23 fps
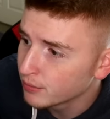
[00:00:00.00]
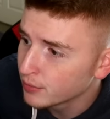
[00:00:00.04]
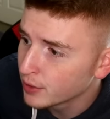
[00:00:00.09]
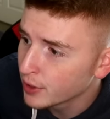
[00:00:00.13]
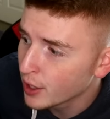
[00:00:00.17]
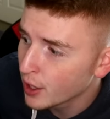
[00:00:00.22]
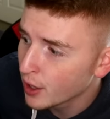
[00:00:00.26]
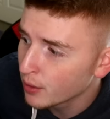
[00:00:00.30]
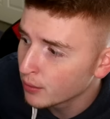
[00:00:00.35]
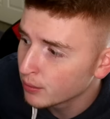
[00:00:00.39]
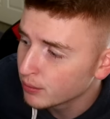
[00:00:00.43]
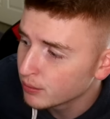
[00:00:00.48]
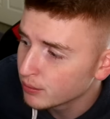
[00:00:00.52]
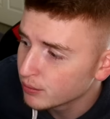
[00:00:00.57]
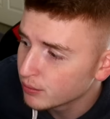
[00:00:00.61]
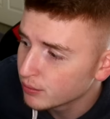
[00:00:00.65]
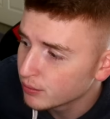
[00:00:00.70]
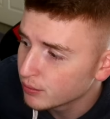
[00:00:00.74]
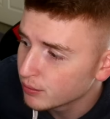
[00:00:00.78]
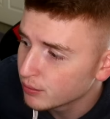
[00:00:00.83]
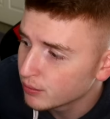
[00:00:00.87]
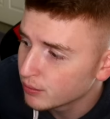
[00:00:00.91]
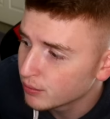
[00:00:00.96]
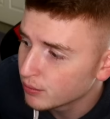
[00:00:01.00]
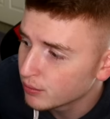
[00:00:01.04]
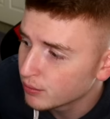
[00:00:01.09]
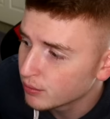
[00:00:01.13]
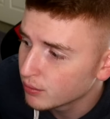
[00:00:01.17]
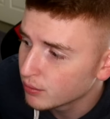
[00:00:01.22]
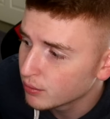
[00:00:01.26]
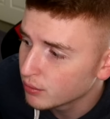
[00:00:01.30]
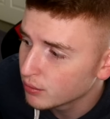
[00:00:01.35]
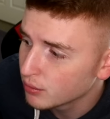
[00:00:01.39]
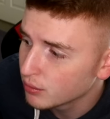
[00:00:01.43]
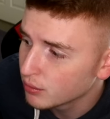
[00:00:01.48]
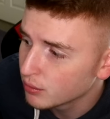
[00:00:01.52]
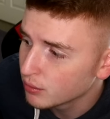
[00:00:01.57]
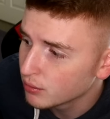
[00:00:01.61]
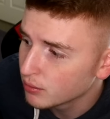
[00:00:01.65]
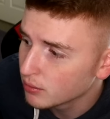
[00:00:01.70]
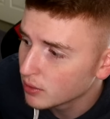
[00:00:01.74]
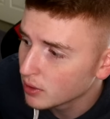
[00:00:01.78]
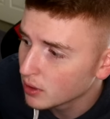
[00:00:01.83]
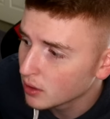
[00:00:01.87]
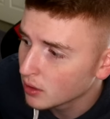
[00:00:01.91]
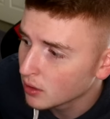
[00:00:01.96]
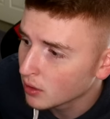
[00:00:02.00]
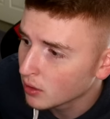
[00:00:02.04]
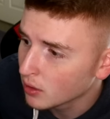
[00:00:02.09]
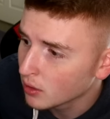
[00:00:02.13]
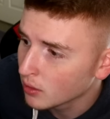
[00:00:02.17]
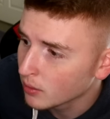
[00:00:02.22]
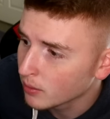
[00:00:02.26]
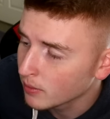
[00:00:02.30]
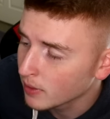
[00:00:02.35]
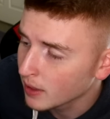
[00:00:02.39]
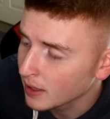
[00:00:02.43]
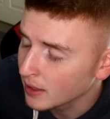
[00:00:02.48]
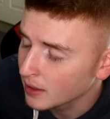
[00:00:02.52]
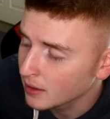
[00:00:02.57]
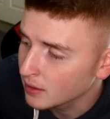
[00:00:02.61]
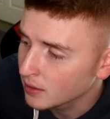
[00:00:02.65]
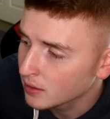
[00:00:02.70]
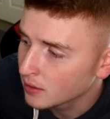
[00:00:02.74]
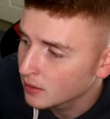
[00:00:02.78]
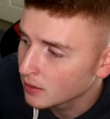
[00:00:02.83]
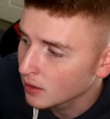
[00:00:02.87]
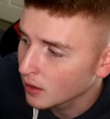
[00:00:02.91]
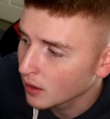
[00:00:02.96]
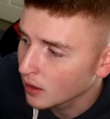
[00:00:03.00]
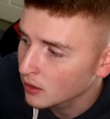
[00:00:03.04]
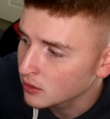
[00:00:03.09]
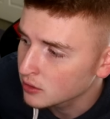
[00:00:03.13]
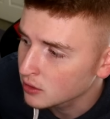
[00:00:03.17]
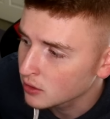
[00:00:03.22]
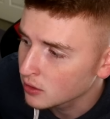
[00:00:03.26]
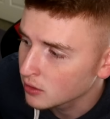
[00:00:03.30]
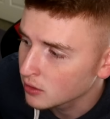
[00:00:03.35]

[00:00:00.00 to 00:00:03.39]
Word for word: Nope. Oh my gosh, are